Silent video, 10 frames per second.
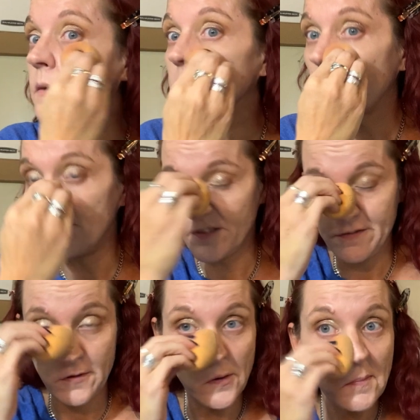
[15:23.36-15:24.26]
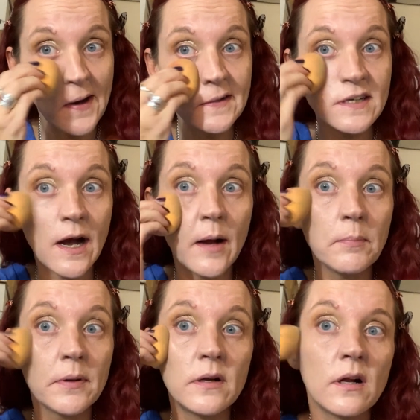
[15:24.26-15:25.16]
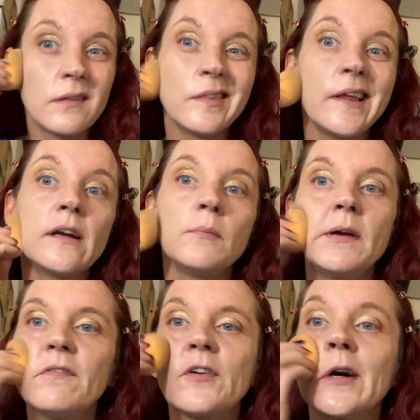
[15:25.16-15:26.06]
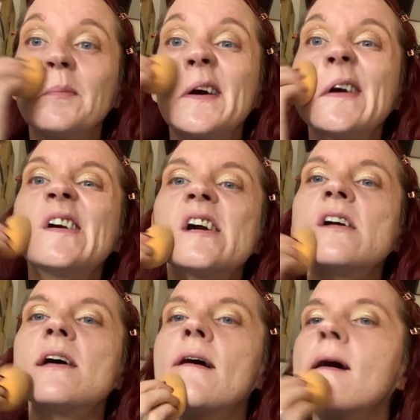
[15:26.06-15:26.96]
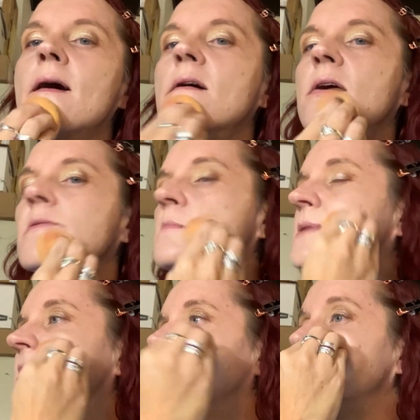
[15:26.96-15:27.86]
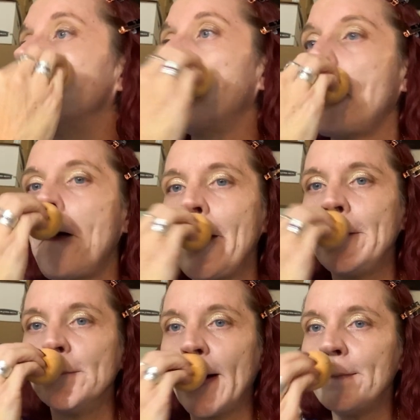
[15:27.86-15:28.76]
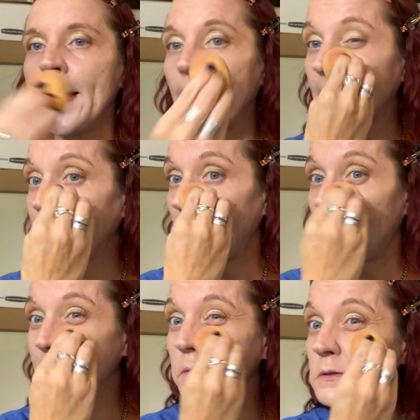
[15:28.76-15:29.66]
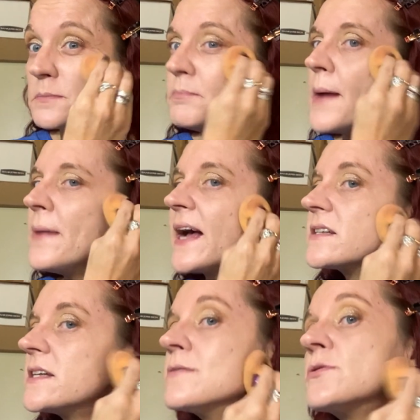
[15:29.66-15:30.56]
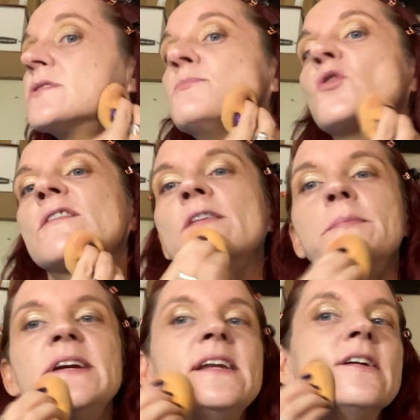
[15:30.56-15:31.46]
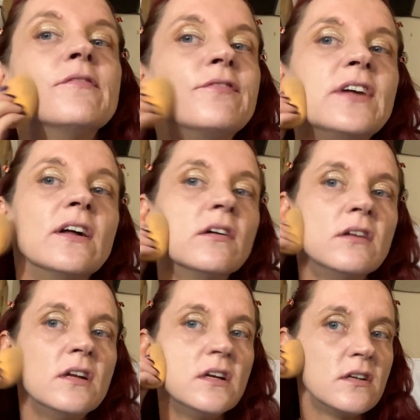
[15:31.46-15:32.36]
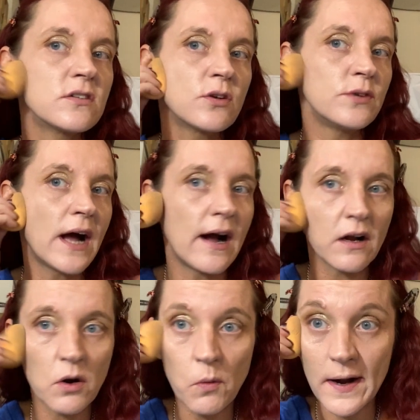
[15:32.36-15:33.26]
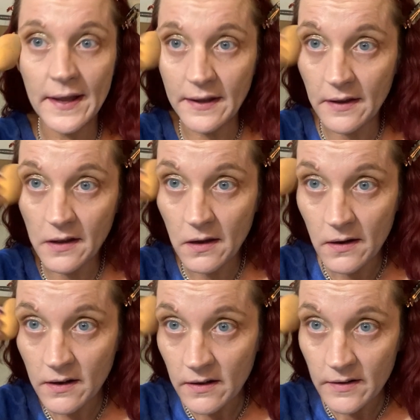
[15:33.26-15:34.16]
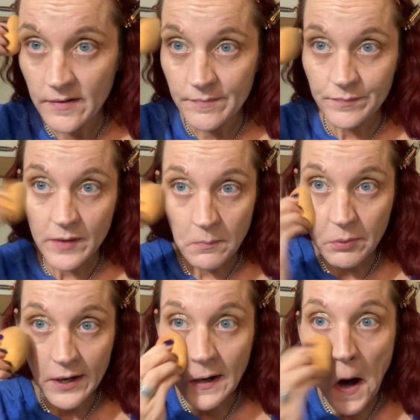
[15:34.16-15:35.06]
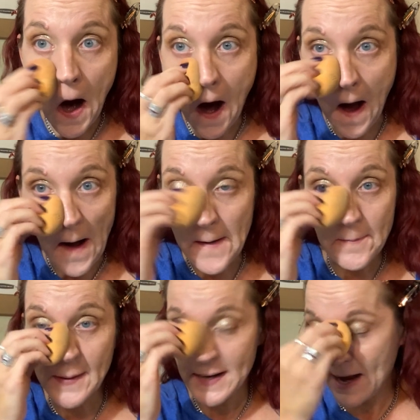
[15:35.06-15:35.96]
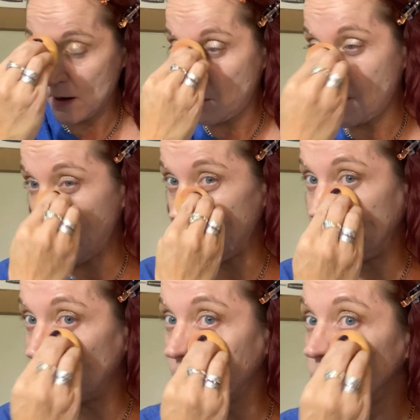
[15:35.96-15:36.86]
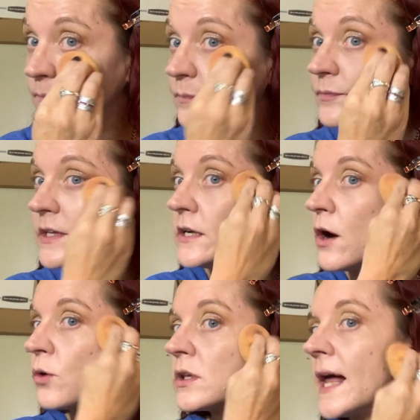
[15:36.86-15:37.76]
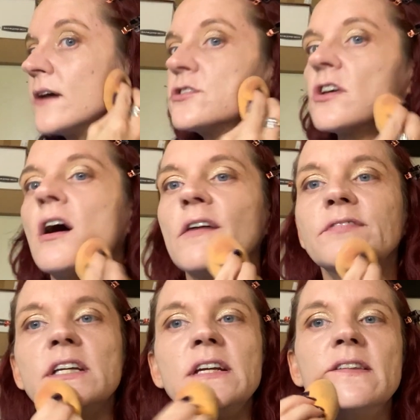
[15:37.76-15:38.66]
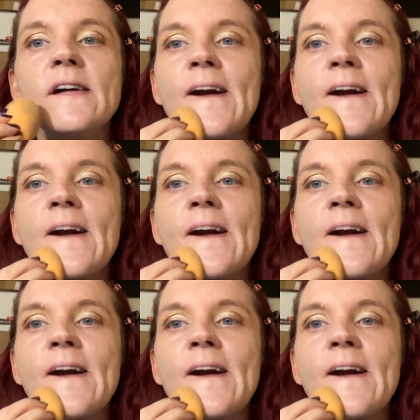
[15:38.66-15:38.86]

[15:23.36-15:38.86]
comfort foam on top, a little bit firmer, but still, even my back, it was more of a medium feel, so not quite brick hard, but not quite, you know, cloud soft either.